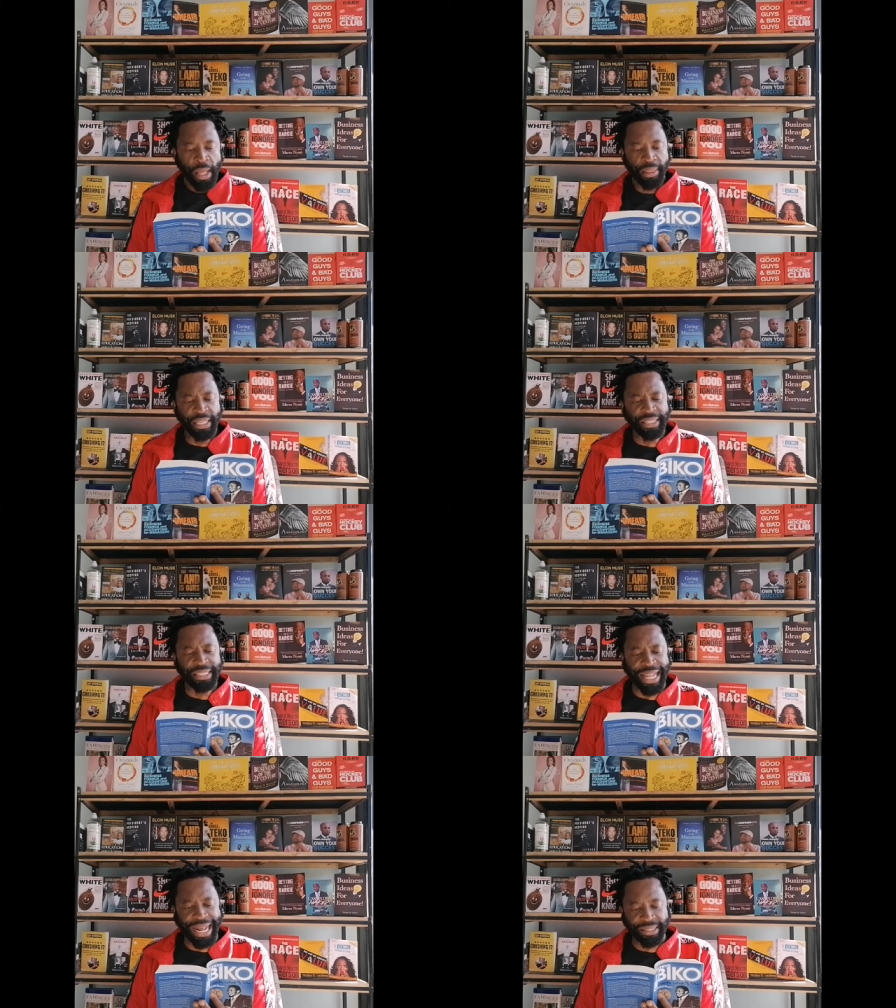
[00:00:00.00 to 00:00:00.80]
This
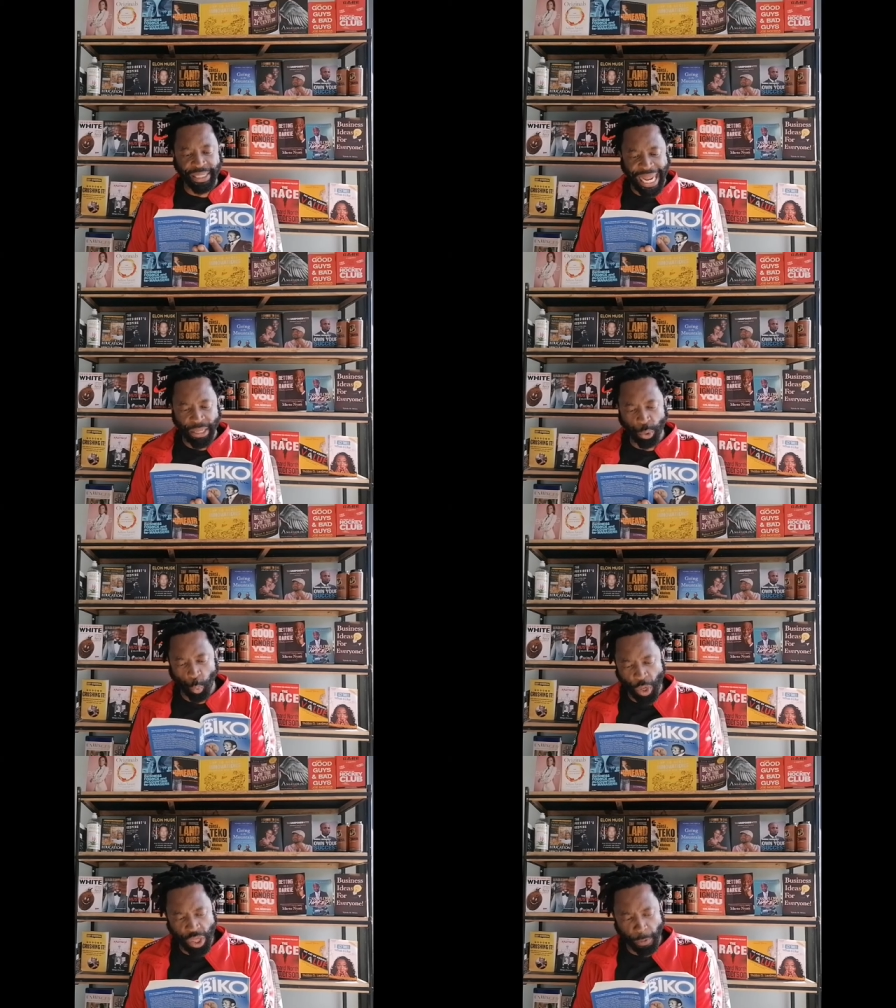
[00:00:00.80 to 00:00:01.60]
is the extent to
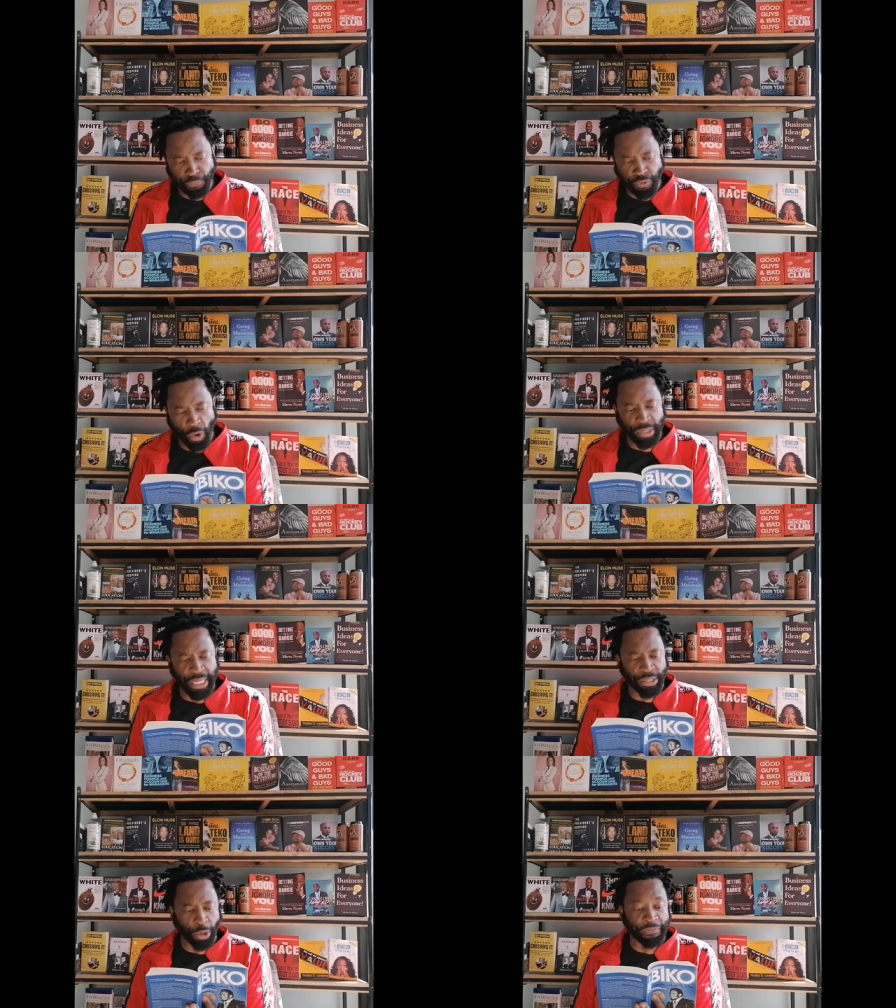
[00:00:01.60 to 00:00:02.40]
which the
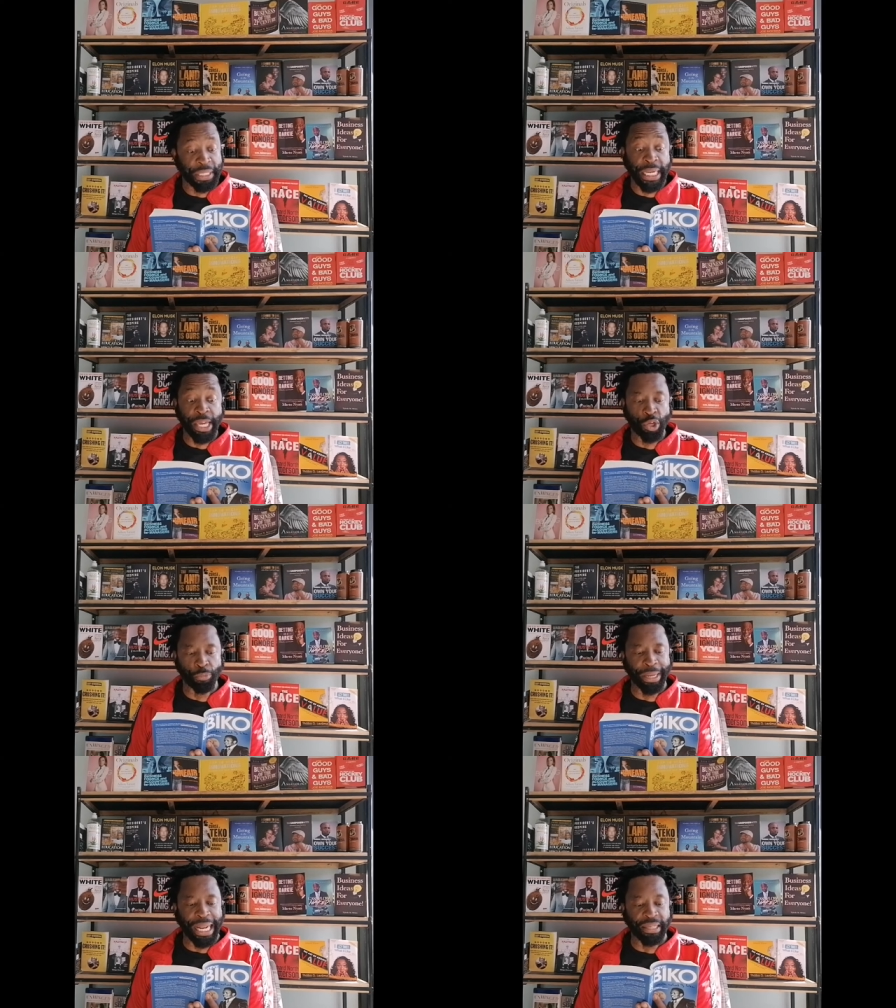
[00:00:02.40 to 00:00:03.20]
process of
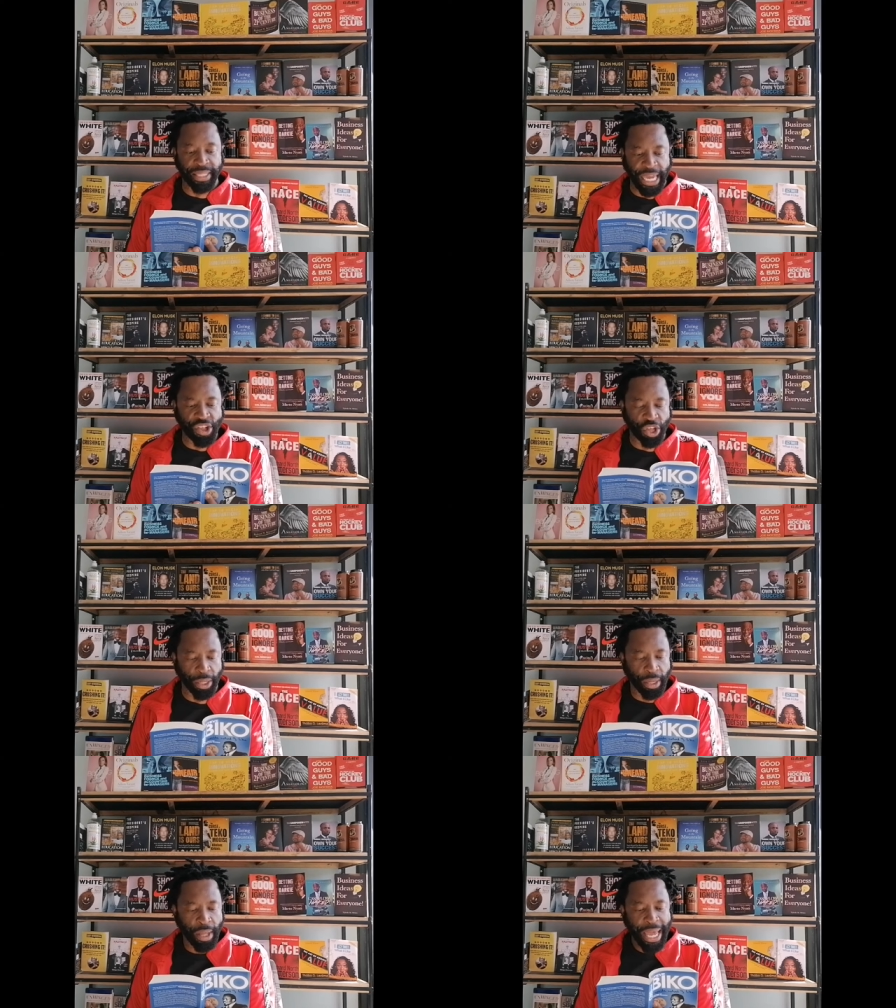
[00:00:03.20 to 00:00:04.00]

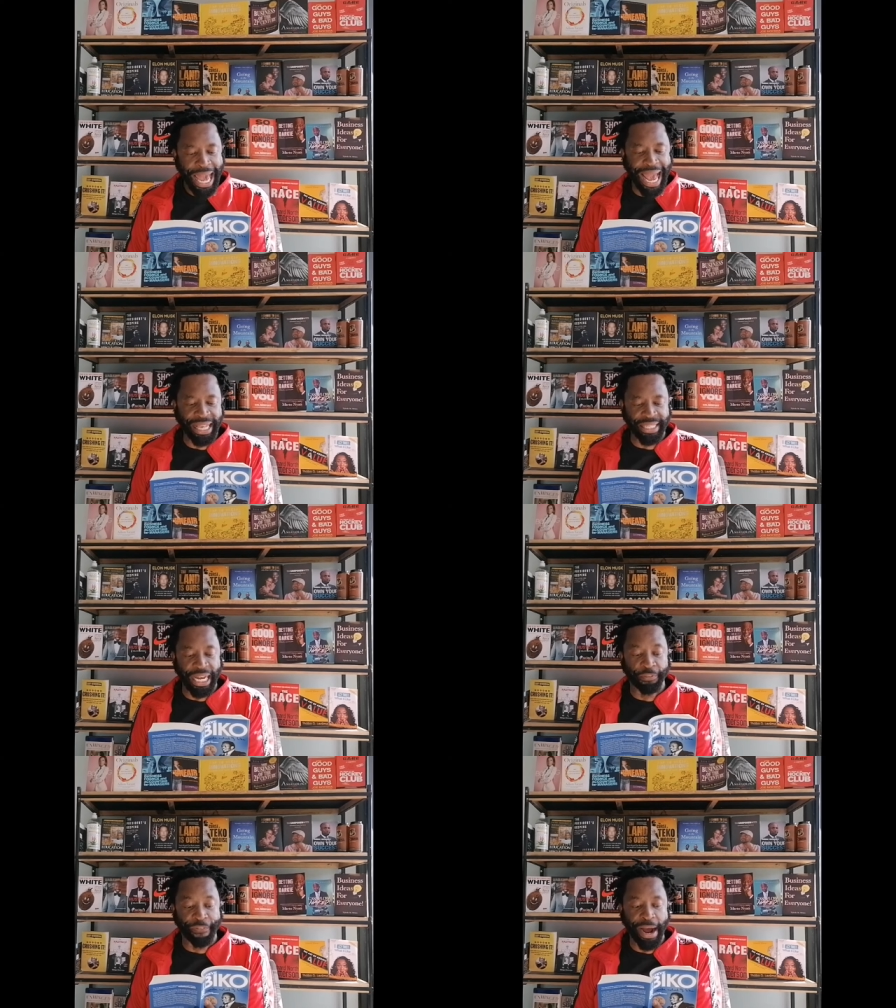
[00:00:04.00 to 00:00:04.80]
dehumanization has
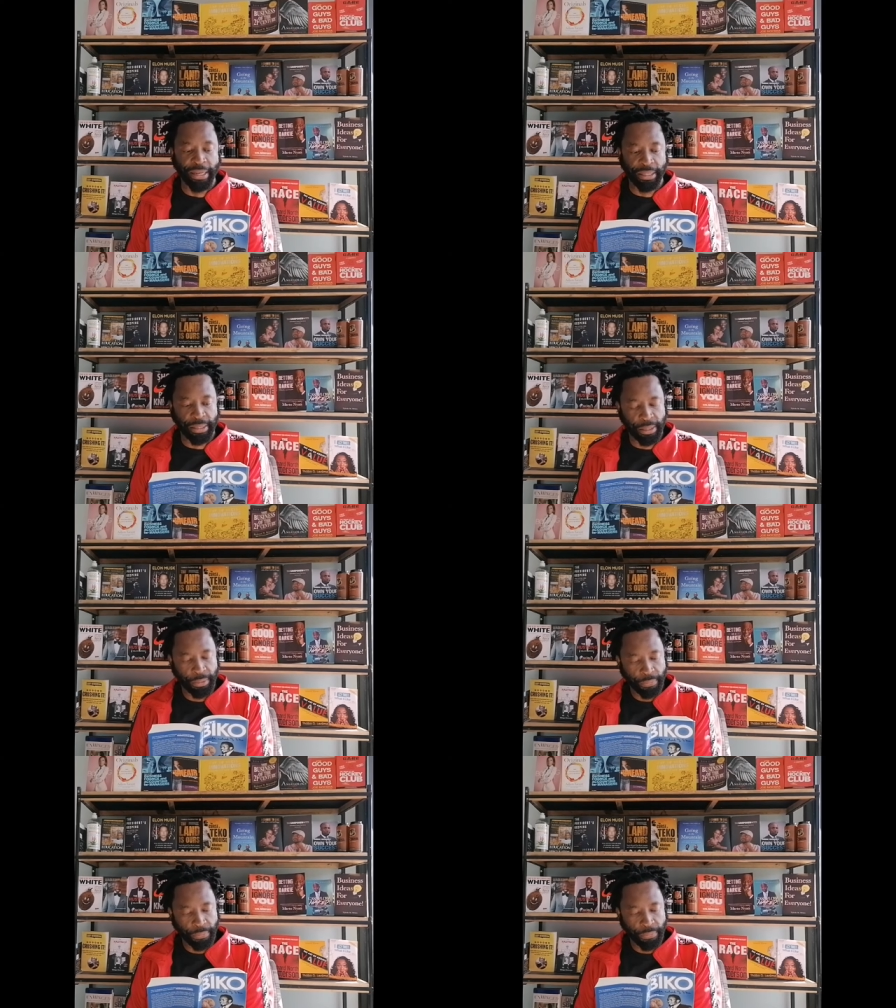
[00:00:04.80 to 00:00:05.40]
advanced.